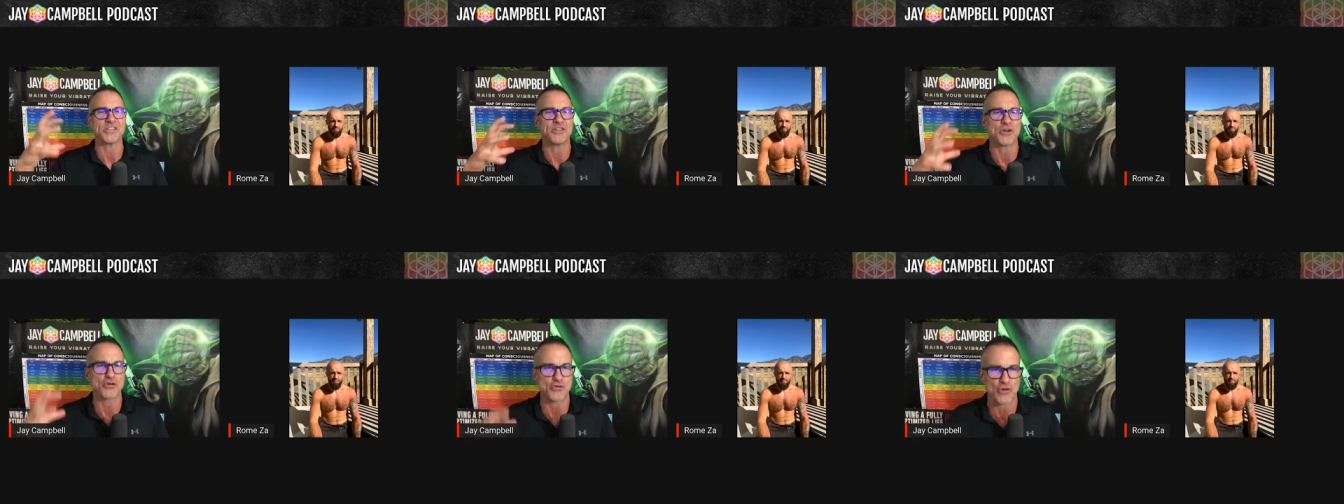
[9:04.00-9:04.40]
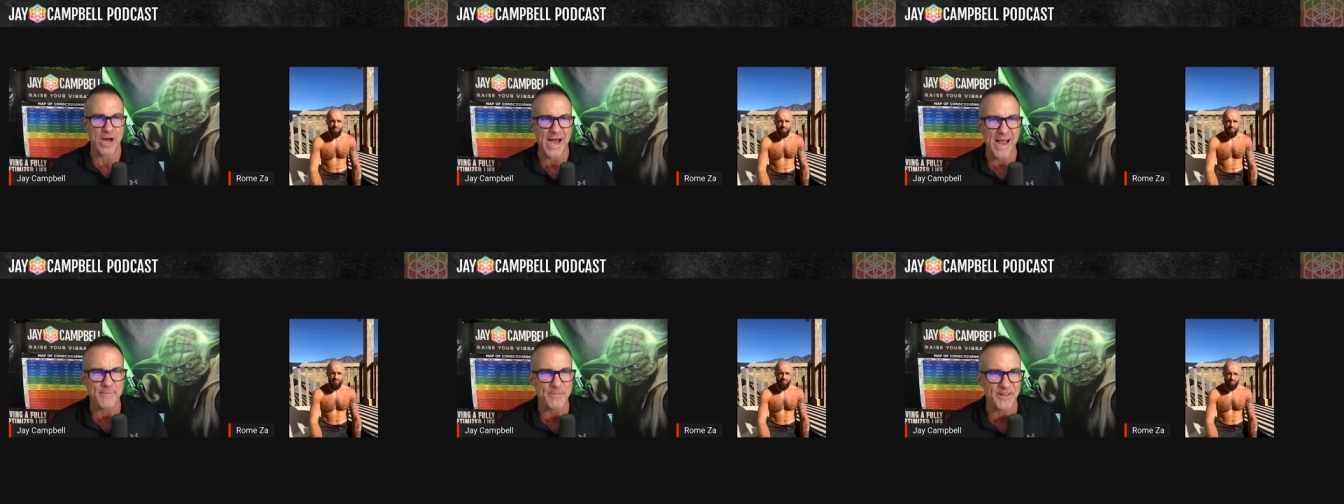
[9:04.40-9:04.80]
in their
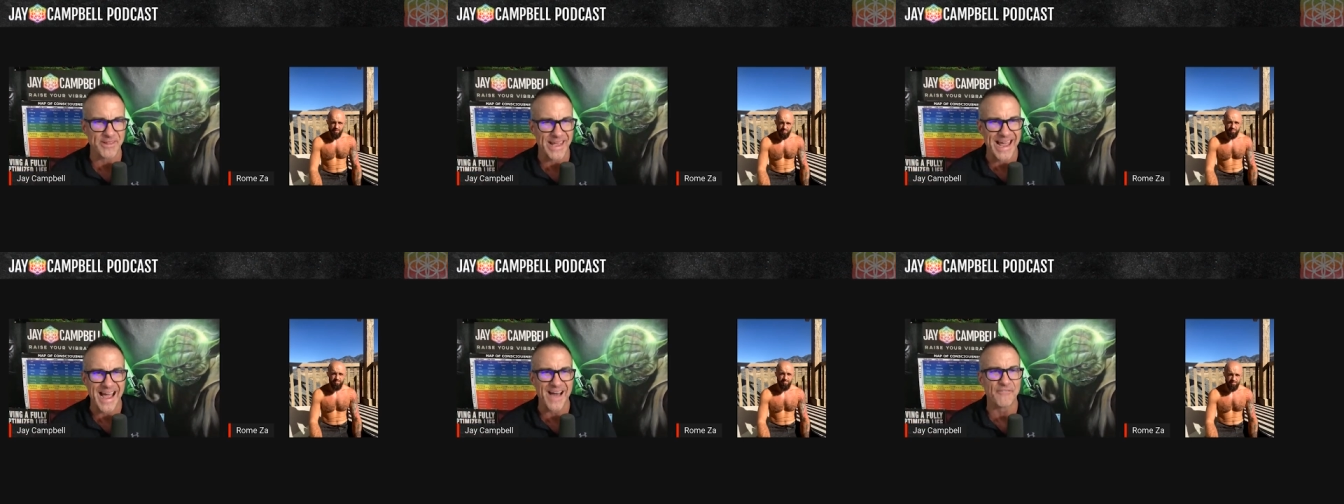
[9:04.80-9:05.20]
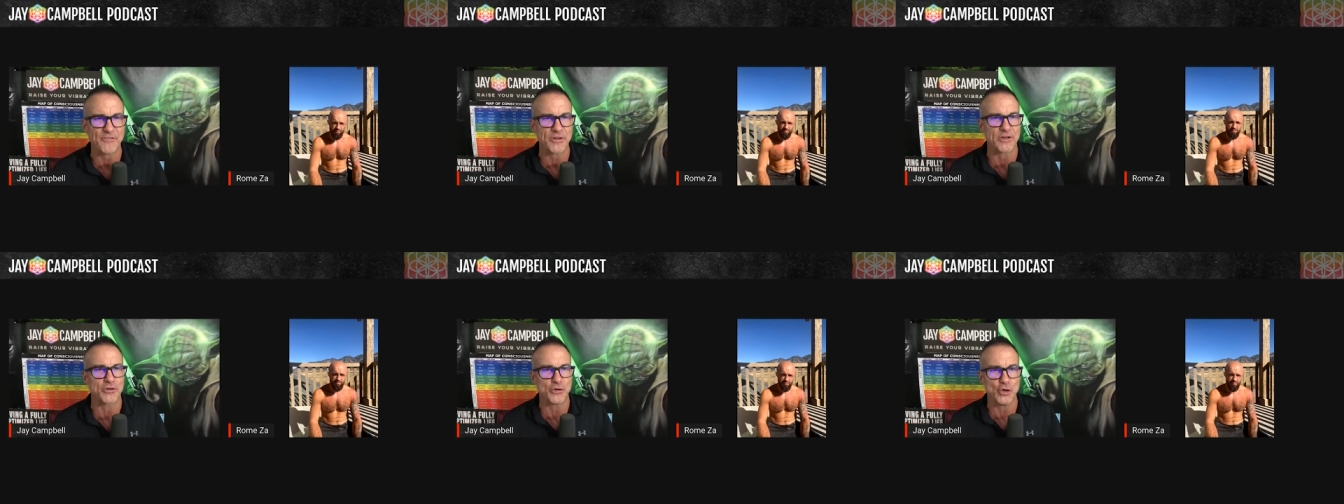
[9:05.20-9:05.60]
tribe that they have
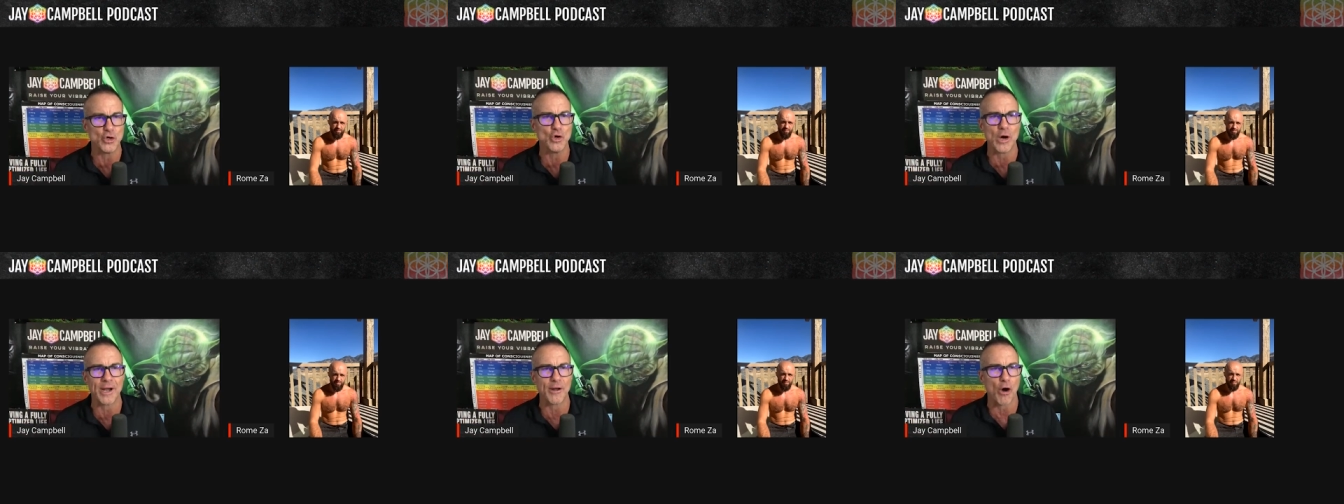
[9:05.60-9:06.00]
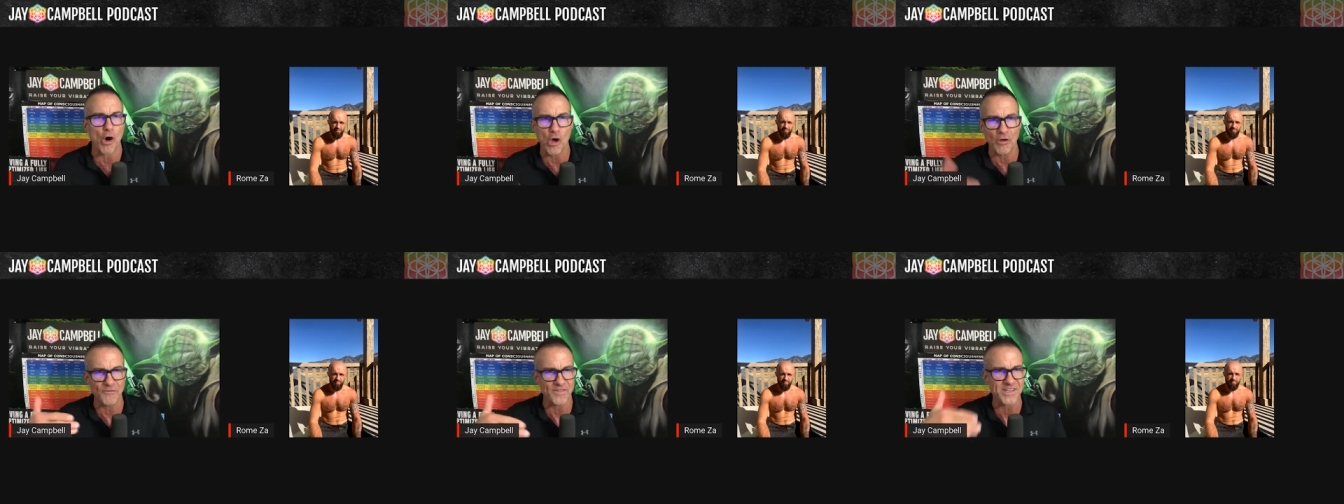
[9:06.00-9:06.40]
to do, and
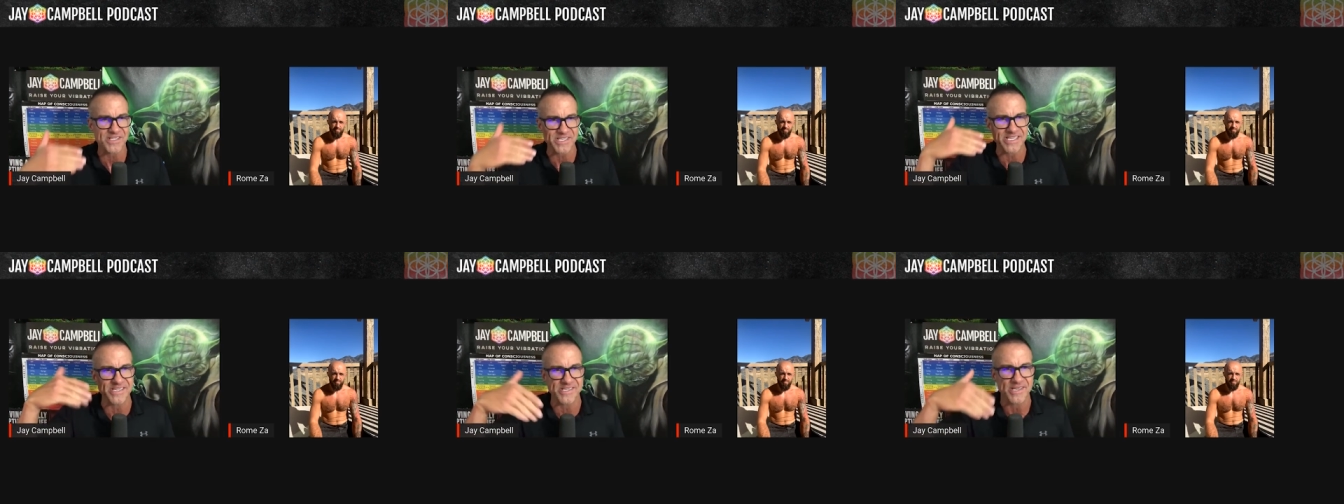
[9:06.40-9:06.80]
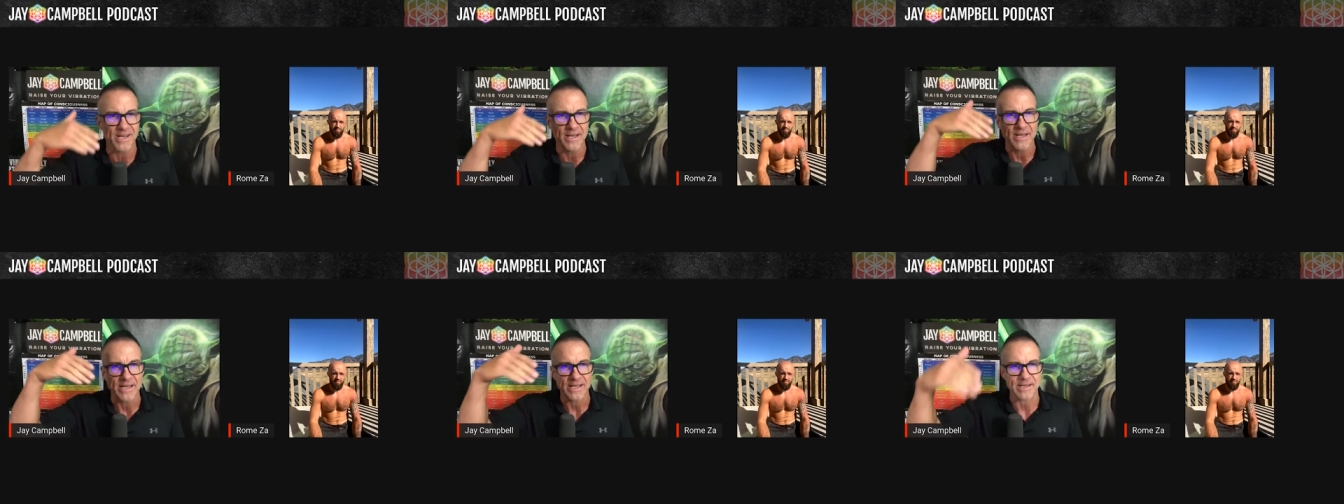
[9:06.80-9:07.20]
all of this is,
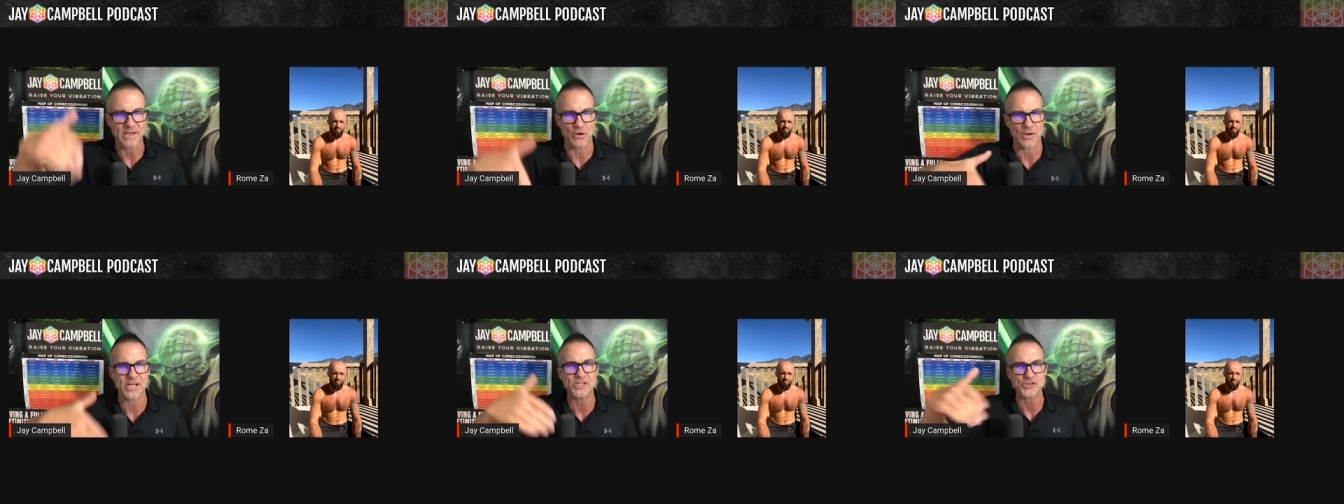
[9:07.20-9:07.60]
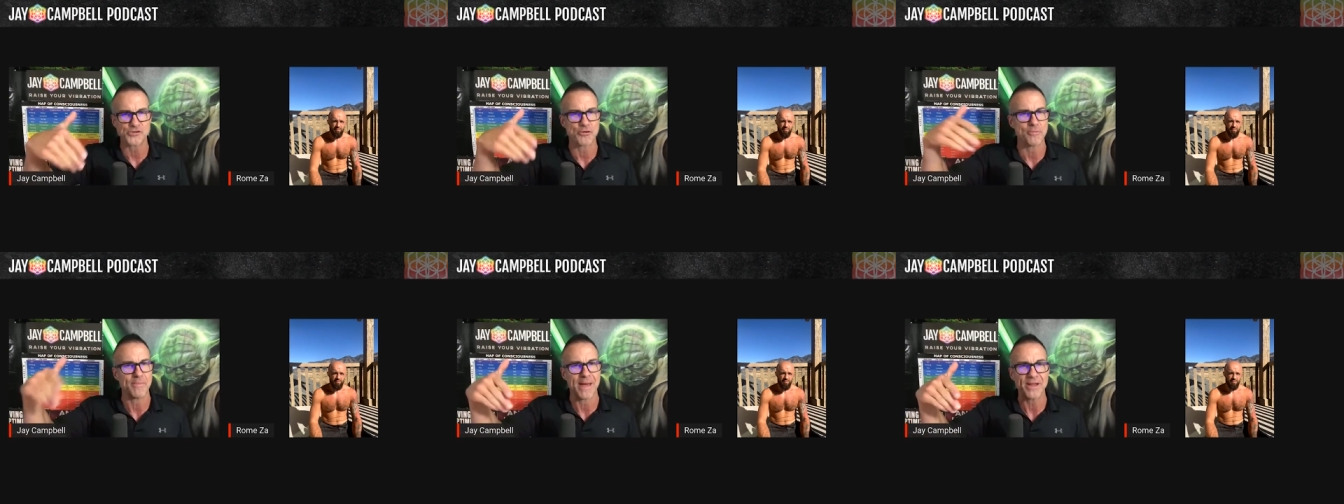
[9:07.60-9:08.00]
you know,
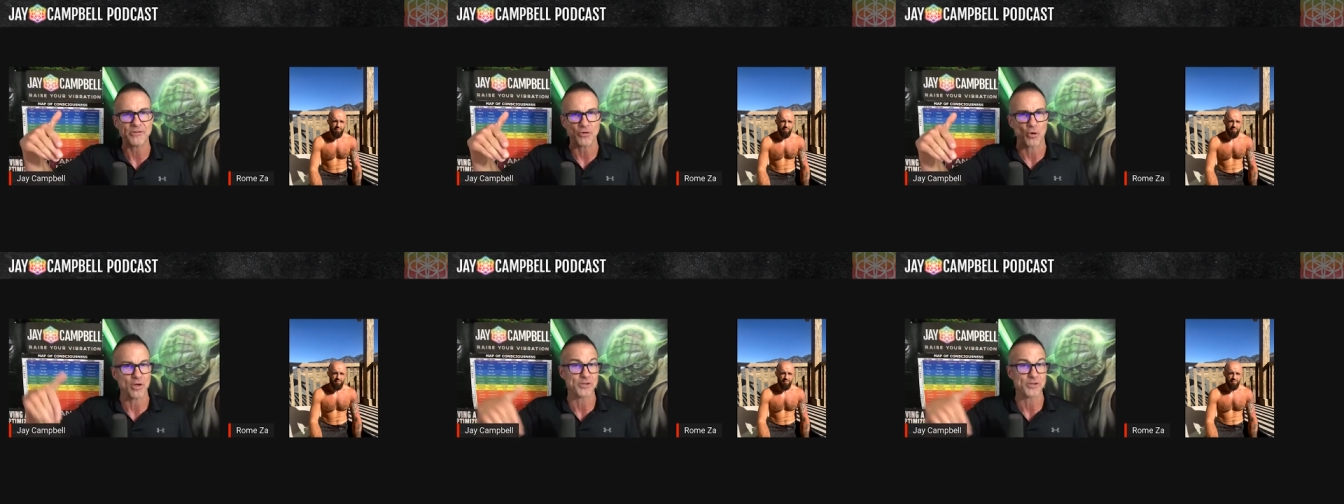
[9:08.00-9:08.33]
instrumental.